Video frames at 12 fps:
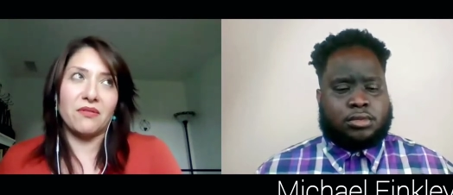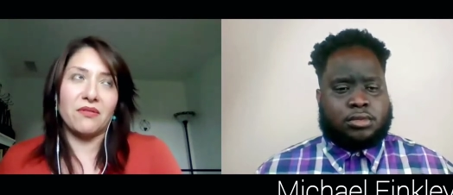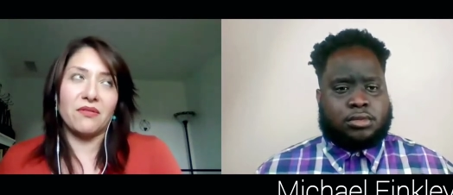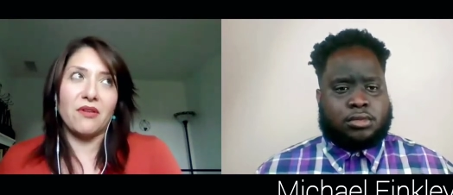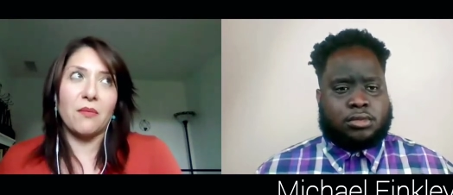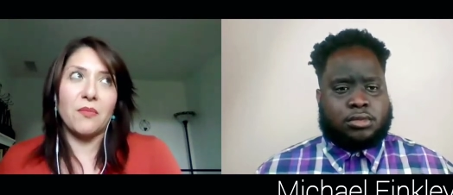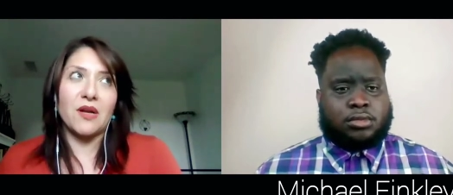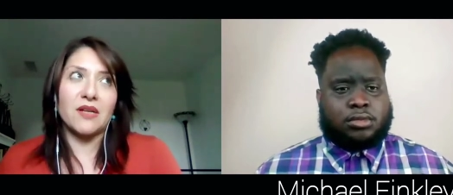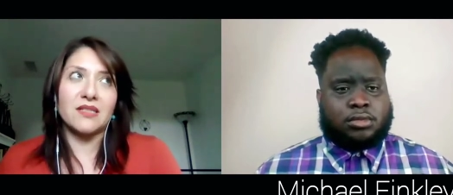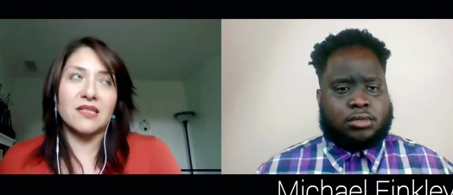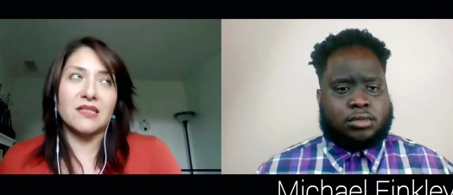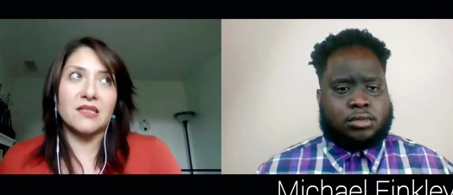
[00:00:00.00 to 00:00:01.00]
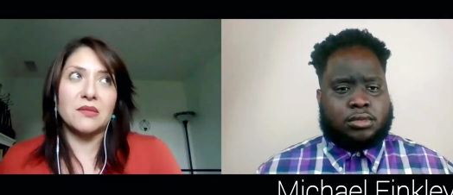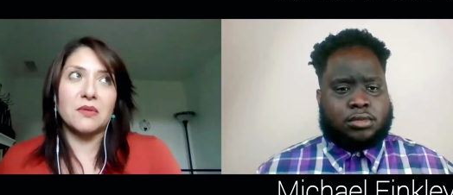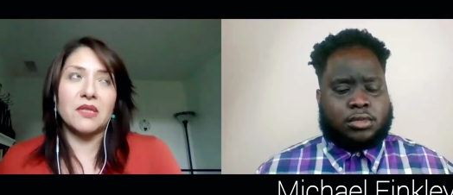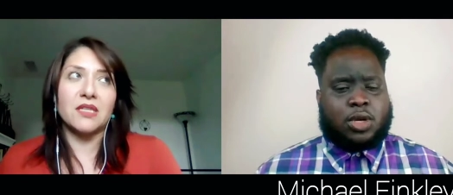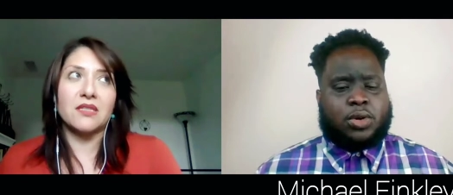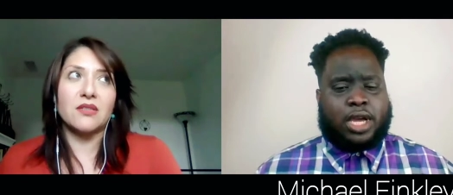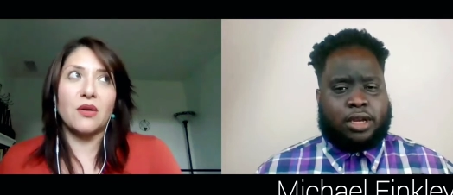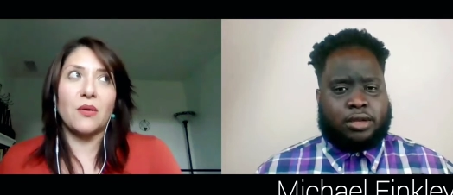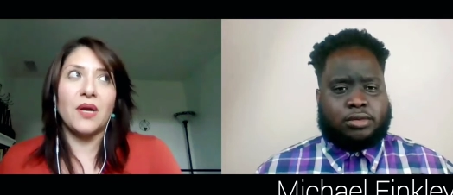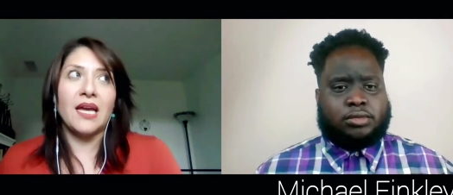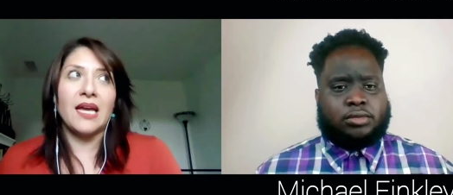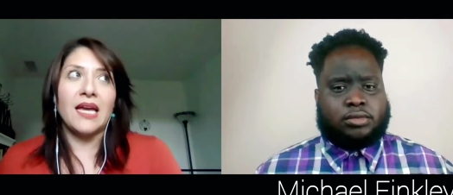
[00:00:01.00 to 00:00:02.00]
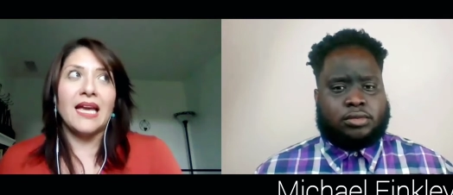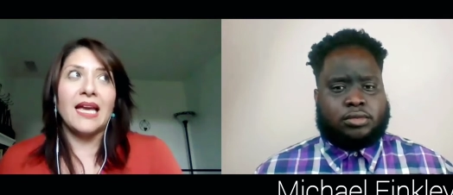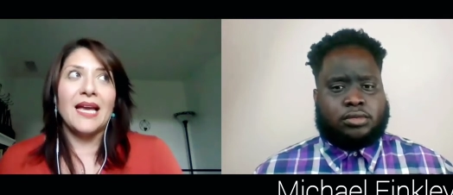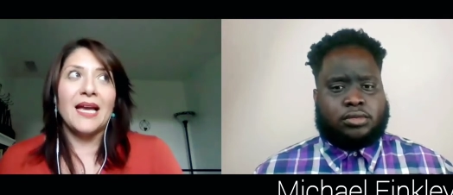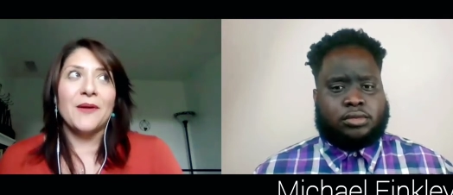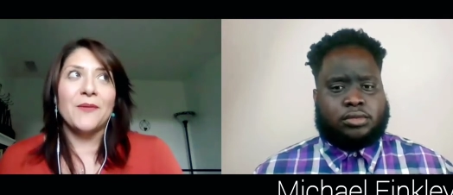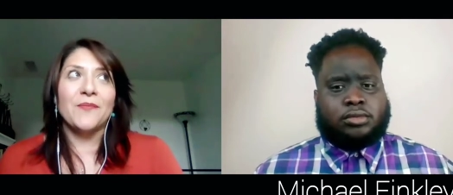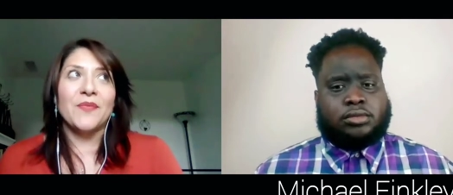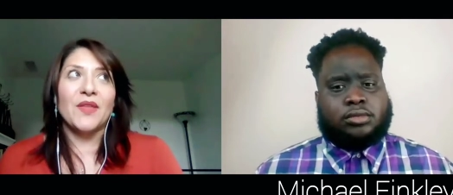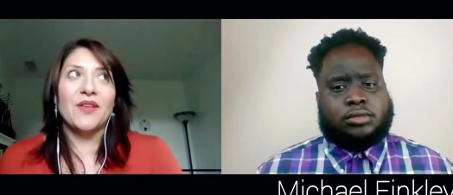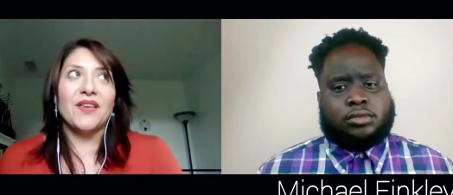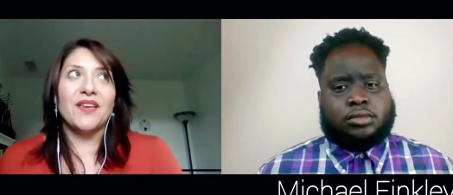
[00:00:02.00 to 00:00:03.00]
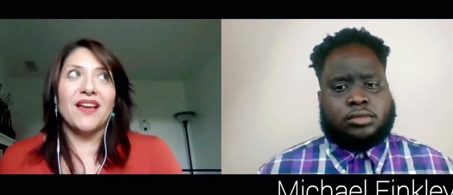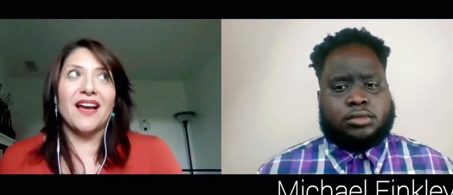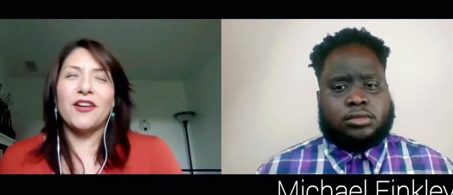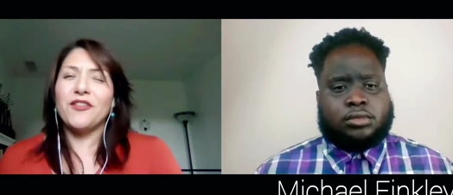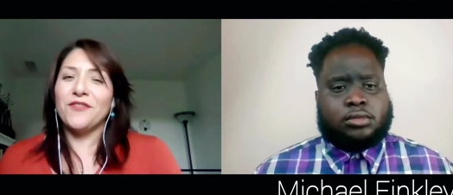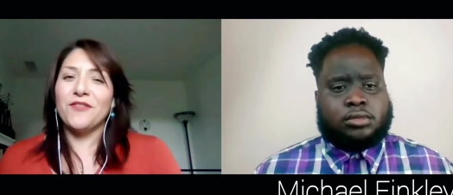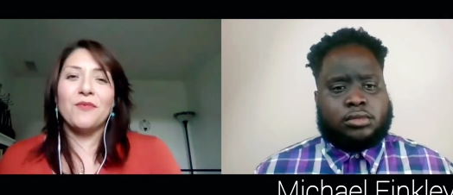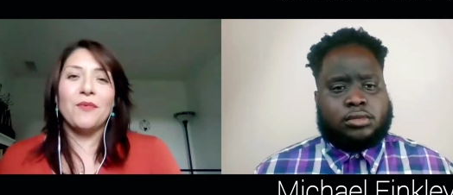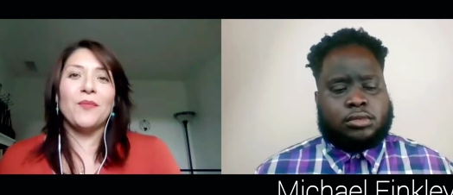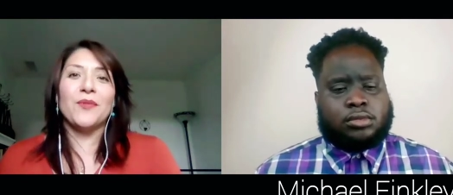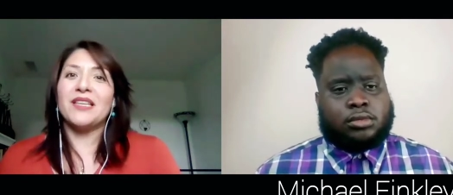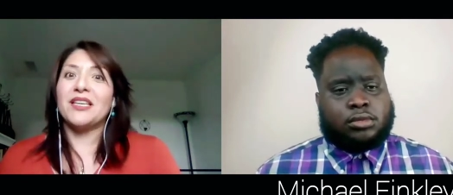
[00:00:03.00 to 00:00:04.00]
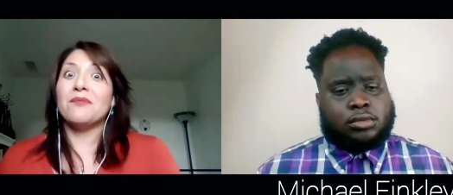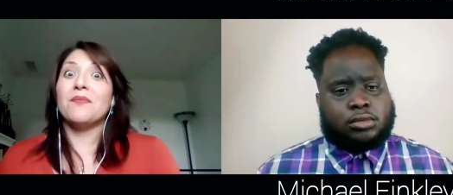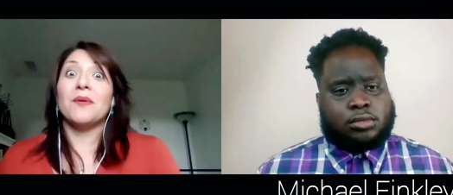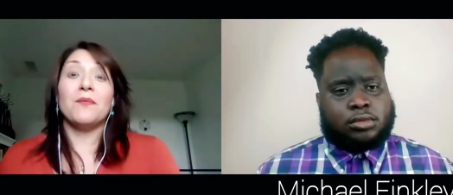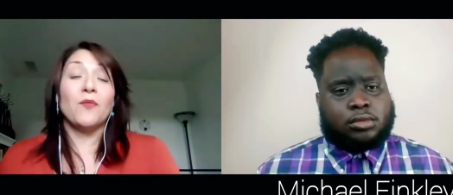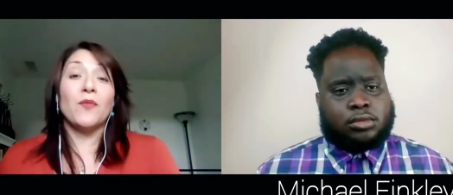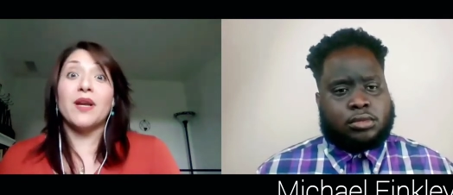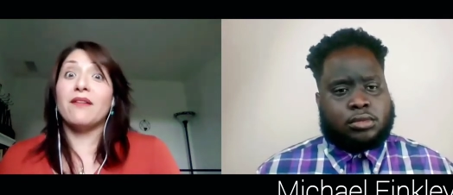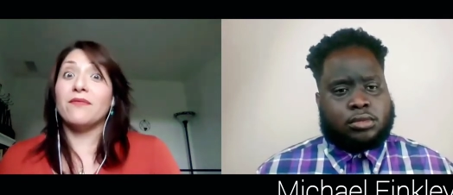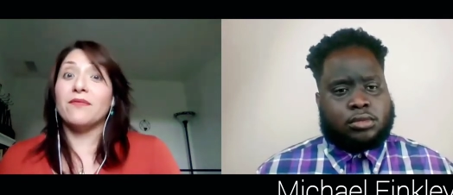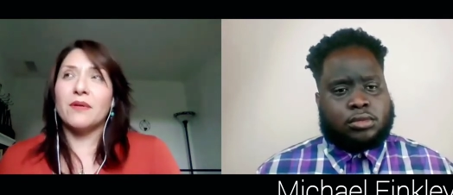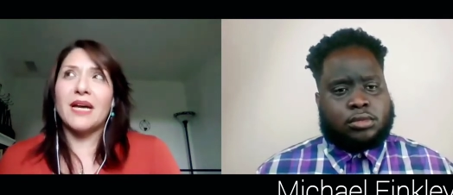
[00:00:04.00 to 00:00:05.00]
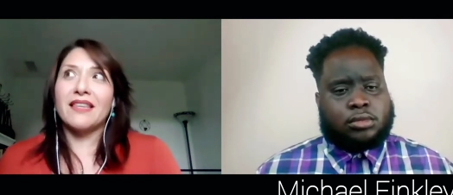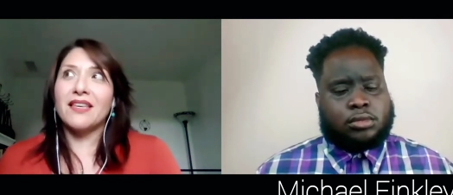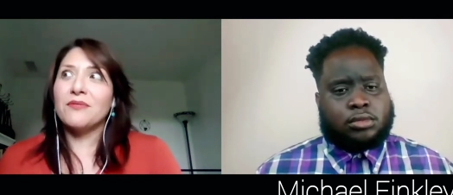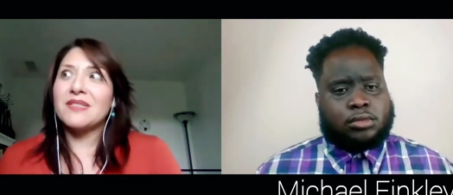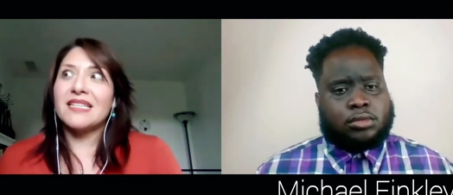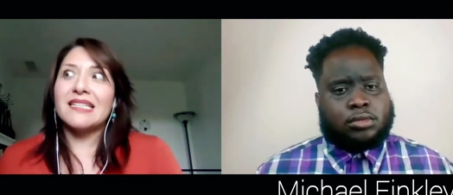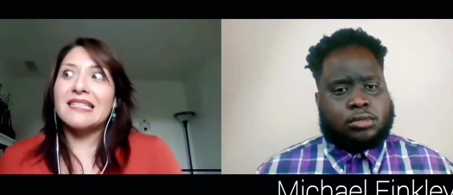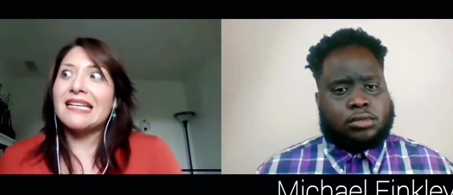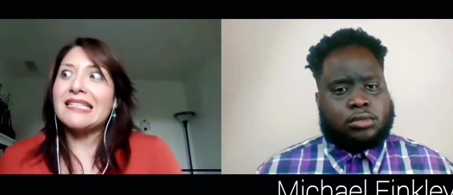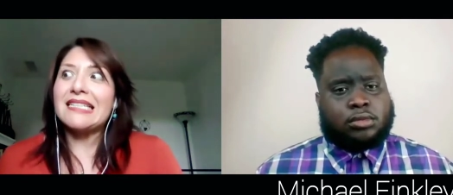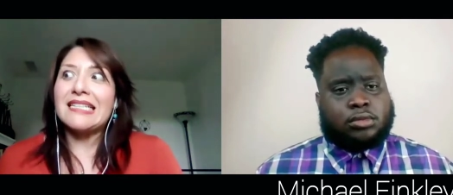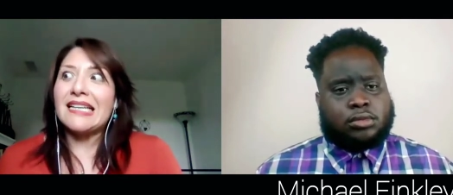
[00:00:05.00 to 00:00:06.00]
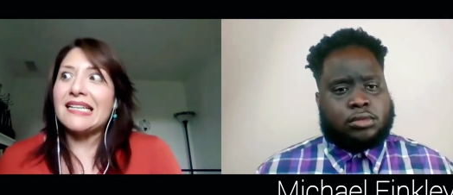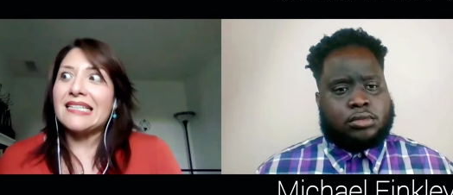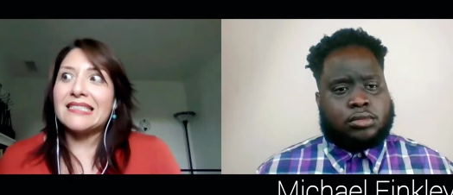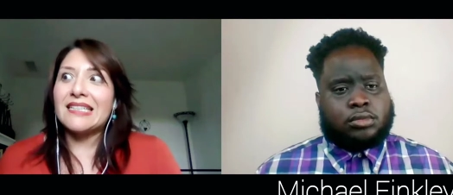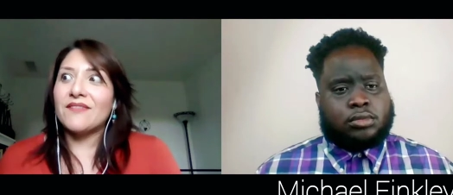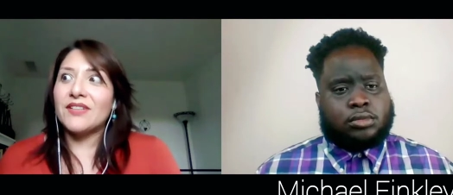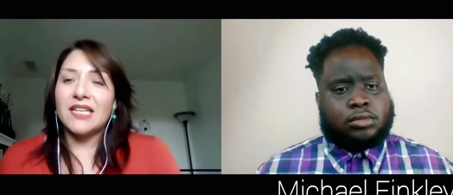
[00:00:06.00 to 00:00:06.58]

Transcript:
Speaker 1: thought process is with this. Okay. So. I don't know if you remember thinking, but whenever I think it was like 1997,